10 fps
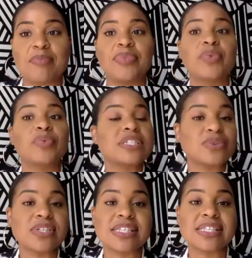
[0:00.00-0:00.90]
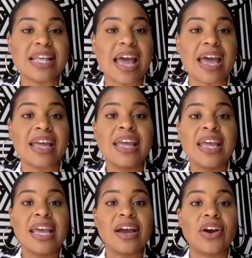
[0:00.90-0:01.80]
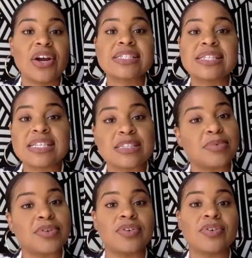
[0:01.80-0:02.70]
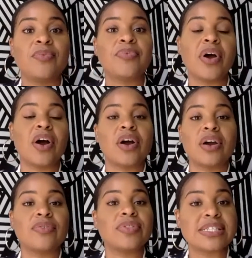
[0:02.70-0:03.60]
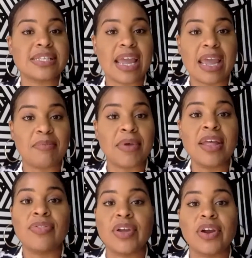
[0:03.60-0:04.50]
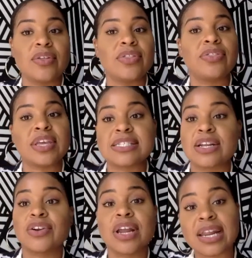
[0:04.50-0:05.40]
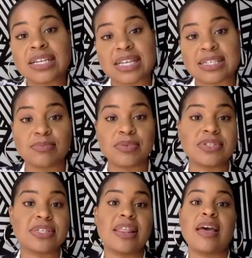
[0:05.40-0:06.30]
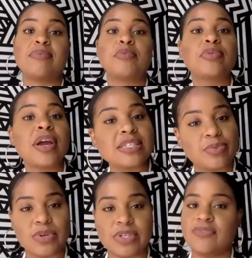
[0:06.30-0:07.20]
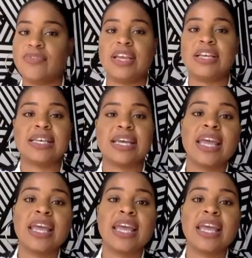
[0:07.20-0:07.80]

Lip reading: The resources that are accessible are the same. They're the things that are not accessible to them, the price points of things. Like